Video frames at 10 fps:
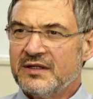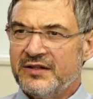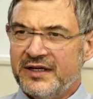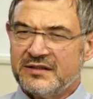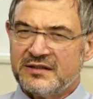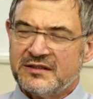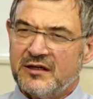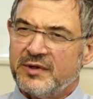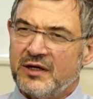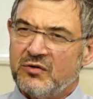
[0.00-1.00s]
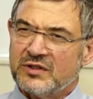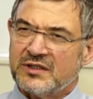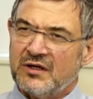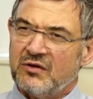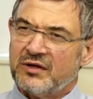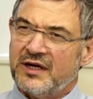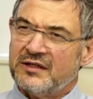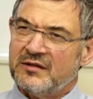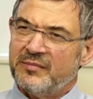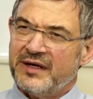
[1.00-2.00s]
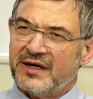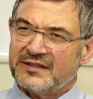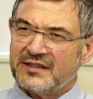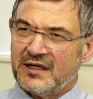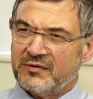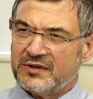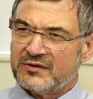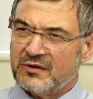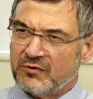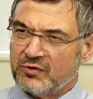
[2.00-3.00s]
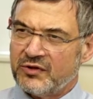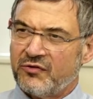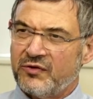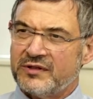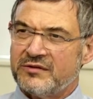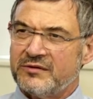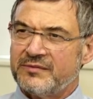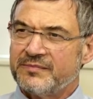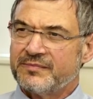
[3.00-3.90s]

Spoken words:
Then the terminal hooks are located behind the iris through the sphincter,